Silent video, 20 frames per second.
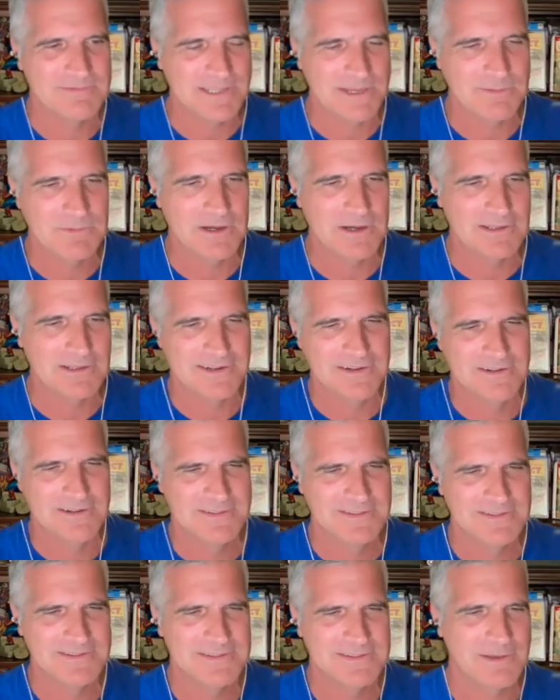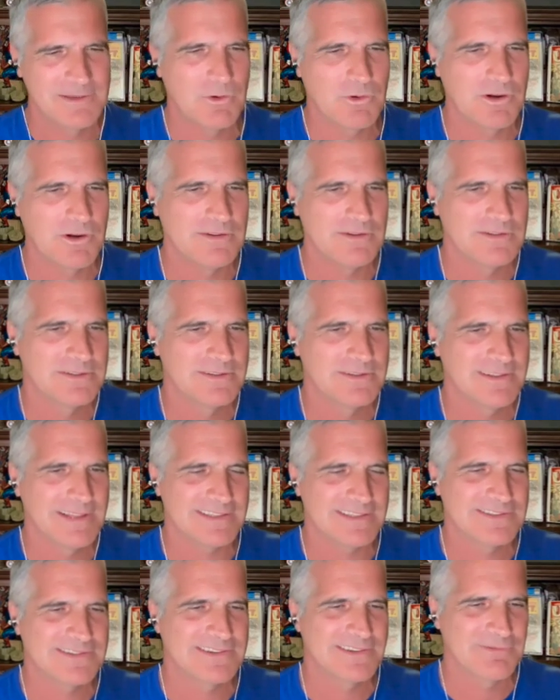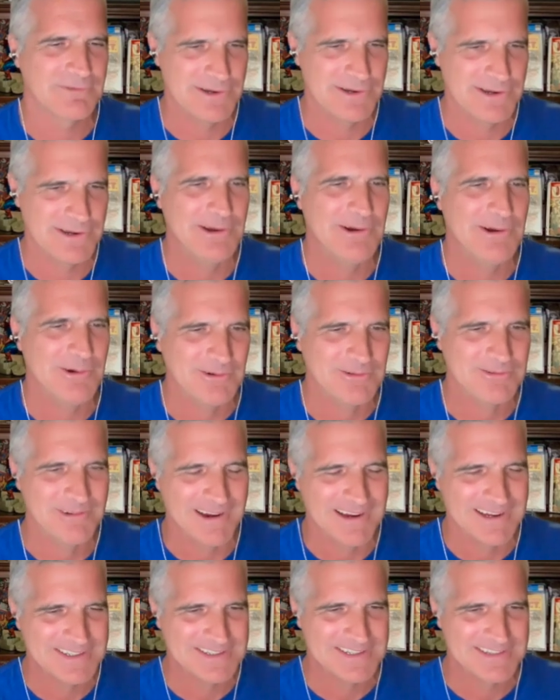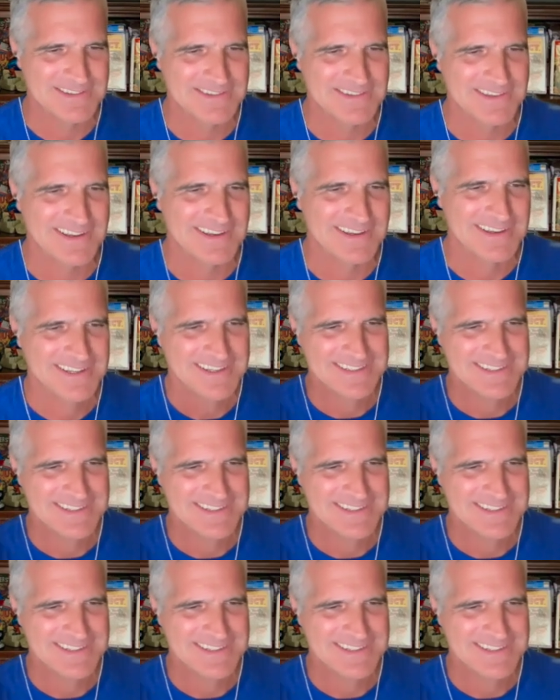Same color, same words. That's to renew, right? Just to